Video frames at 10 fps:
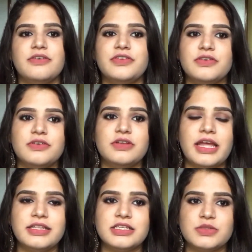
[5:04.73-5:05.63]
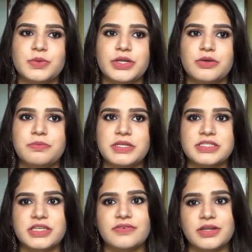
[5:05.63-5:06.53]
if you like this video,
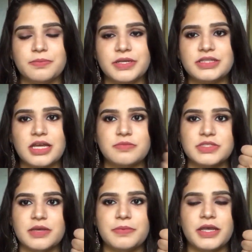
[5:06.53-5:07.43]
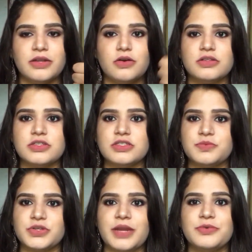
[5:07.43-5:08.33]
please give it a big thumbs up and also
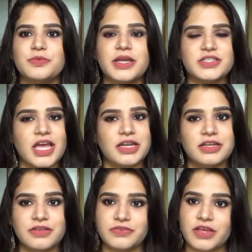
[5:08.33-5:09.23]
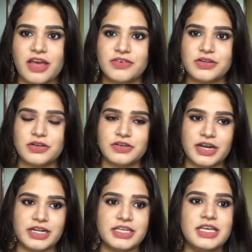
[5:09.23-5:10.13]
subscribe to my channel if you haven't
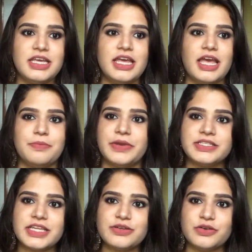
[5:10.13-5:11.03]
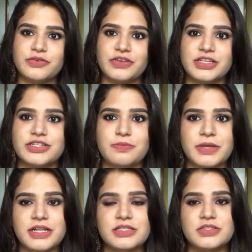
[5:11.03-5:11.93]
already, and press that notification
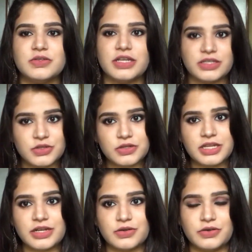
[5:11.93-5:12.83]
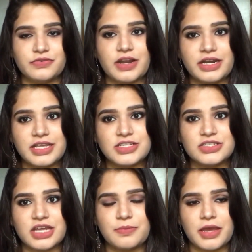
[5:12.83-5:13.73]
bell so that you'll get notified
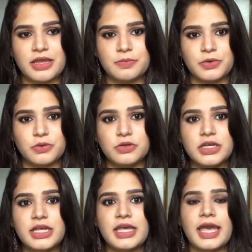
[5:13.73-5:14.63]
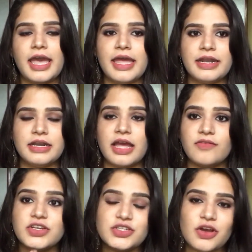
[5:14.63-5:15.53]
each time I upload. And
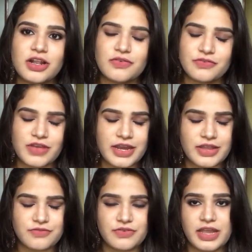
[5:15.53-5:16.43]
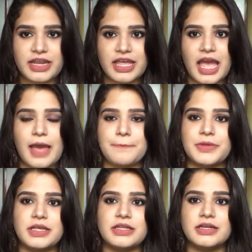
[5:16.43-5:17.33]
I wish you all a very
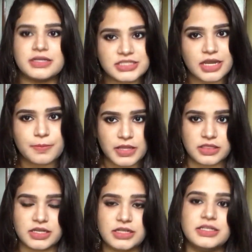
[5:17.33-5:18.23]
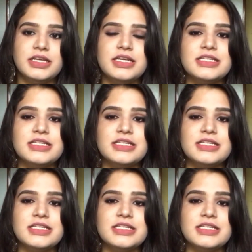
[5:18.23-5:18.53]
happy Raksha Bandhan